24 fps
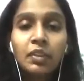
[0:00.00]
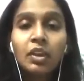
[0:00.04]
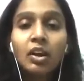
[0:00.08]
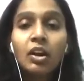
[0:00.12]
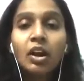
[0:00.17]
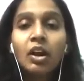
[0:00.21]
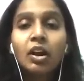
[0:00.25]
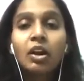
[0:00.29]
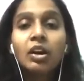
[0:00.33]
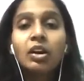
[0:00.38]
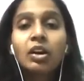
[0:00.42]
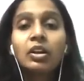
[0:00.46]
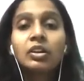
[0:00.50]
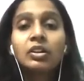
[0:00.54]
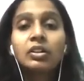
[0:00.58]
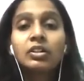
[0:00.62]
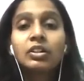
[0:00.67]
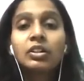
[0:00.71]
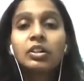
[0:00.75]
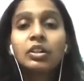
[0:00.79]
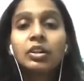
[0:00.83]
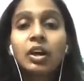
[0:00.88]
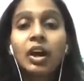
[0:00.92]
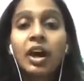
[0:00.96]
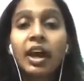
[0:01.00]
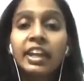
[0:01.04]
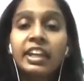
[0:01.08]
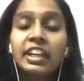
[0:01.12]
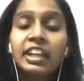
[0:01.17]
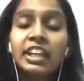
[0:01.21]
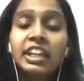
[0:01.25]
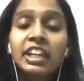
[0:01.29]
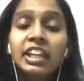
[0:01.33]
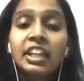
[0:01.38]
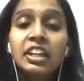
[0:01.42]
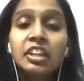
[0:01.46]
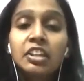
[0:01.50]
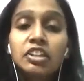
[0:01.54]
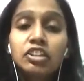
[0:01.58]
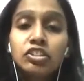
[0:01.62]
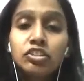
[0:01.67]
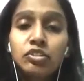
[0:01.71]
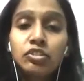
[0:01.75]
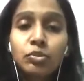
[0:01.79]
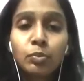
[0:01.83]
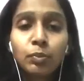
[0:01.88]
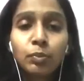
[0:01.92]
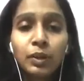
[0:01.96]
uh, any
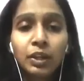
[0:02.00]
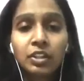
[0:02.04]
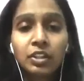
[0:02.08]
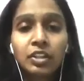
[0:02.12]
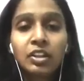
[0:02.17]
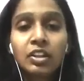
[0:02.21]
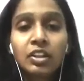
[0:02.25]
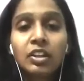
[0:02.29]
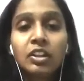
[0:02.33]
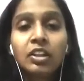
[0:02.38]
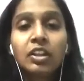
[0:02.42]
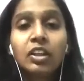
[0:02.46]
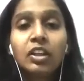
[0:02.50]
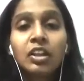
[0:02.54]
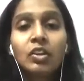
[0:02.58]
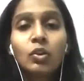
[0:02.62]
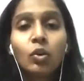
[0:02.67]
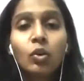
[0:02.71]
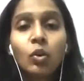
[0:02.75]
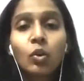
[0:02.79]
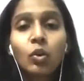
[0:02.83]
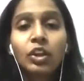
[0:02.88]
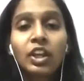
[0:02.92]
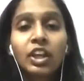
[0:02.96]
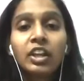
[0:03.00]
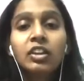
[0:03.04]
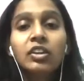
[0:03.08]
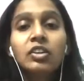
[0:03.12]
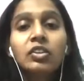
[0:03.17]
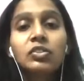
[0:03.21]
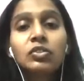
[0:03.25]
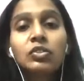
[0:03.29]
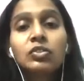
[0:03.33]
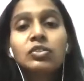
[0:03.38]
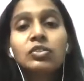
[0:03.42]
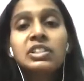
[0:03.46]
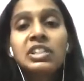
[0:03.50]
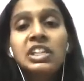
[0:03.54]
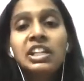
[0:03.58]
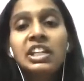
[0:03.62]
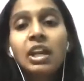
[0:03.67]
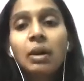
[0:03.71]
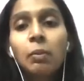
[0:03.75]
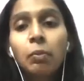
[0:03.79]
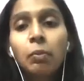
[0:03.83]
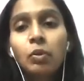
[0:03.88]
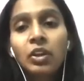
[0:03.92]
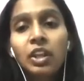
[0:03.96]
instrument. Okay, so
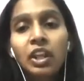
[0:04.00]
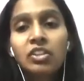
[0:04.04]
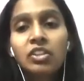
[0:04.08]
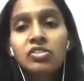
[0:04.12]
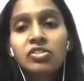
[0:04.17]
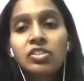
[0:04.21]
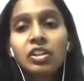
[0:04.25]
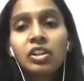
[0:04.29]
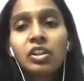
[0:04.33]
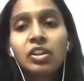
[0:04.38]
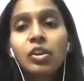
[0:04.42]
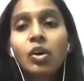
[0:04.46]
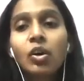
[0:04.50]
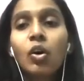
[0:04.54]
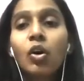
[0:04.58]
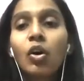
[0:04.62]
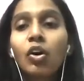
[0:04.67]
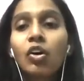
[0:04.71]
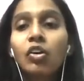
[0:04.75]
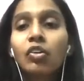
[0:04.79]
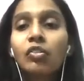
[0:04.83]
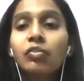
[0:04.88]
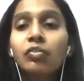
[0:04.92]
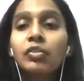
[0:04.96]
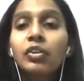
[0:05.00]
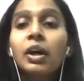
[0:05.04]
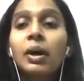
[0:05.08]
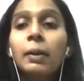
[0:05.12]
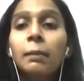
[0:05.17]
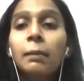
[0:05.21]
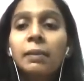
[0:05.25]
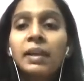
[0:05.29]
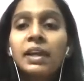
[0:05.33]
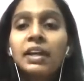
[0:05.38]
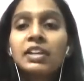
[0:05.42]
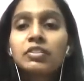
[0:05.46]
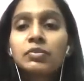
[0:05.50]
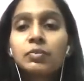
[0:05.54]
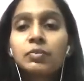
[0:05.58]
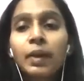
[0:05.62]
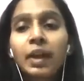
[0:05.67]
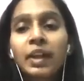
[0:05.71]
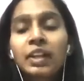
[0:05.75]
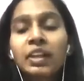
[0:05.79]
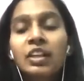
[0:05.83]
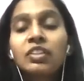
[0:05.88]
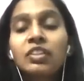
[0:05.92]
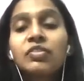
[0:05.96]
zeta potential of plus
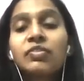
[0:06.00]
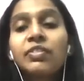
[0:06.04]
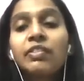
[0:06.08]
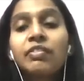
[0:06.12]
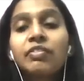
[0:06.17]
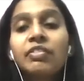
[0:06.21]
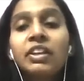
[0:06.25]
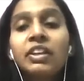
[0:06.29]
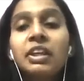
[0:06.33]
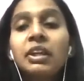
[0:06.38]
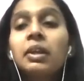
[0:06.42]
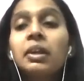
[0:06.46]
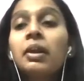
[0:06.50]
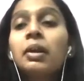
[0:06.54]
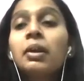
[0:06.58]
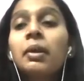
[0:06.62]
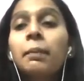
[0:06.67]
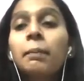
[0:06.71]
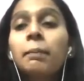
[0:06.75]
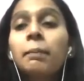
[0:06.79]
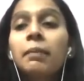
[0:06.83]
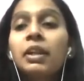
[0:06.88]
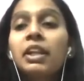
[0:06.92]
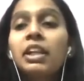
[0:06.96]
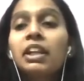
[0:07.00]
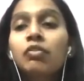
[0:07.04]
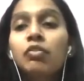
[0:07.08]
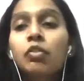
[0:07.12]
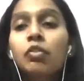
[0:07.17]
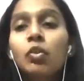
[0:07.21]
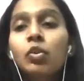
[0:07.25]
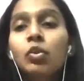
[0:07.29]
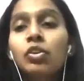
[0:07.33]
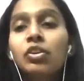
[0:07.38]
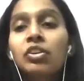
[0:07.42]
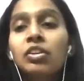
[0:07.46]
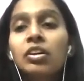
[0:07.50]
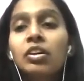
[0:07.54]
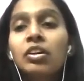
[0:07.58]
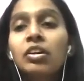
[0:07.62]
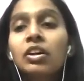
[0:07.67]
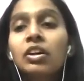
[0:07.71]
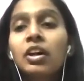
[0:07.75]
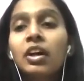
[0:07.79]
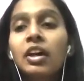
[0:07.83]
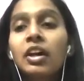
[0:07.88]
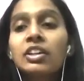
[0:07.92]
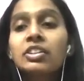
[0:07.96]
minus 50 millivolt
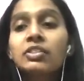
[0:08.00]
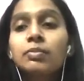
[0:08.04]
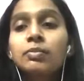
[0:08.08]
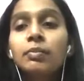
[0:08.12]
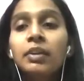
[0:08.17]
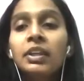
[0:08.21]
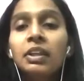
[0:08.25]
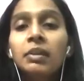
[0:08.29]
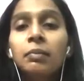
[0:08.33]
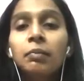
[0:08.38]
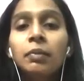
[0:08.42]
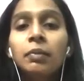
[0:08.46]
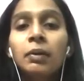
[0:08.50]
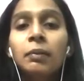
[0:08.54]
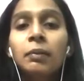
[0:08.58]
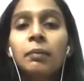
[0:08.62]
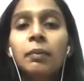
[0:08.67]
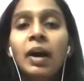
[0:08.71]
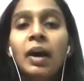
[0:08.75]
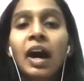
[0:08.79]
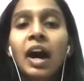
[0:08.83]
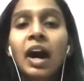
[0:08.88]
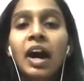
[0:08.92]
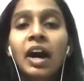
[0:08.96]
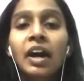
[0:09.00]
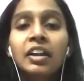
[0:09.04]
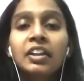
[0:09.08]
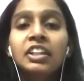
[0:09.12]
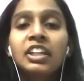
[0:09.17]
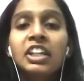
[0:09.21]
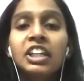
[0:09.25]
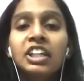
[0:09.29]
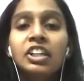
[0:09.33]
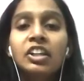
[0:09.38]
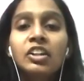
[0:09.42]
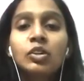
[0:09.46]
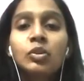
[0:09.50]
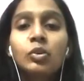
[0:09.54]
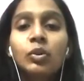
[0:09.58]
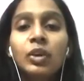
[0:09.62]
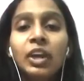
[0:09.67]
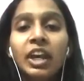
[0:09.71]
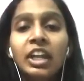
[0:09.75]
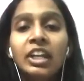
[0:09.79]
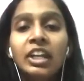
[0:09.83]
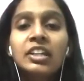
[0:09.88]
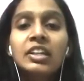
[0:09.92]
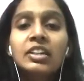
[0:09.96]
is minimum are needed to
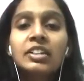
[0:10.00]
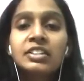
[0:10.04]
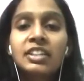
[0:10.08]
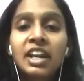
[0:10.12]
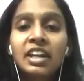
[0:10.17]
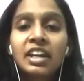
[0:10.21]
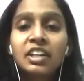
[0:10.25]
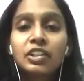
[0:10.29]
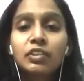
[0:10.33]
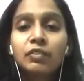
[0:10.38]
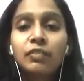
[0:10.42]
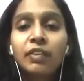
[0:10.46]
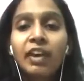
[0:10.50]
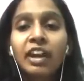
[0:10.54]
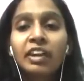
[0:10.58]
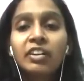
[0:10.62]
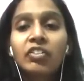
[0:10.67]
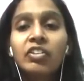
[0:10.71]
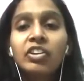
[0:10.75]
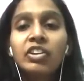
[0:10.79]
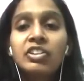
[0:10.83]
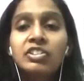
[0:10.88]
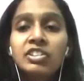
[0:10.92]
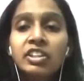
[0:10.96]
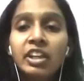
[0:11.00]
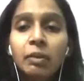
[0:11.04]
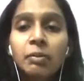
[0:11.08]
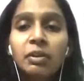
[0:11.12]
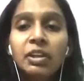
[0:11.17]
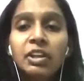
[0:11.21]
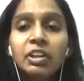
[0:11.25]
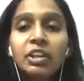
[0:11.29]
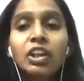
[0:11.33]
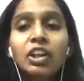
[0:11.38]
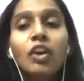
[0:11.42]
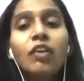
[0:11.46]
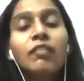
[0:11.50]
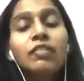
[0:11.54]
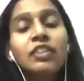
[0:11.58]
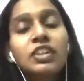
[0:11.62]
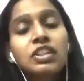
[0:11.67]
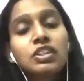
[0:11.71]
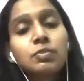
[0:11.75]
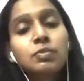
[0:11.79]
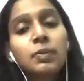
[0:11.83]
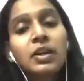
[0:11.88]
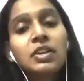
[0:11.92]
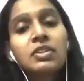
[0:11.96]
get satisfactory stability of
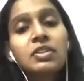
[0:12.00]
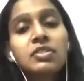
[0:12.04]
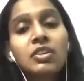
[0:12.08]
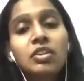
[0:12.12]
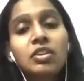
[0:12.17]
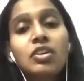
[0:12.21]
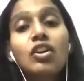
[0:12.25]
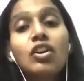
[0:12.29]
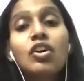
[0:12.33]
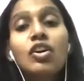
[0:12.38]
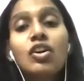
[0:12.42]
dispersion.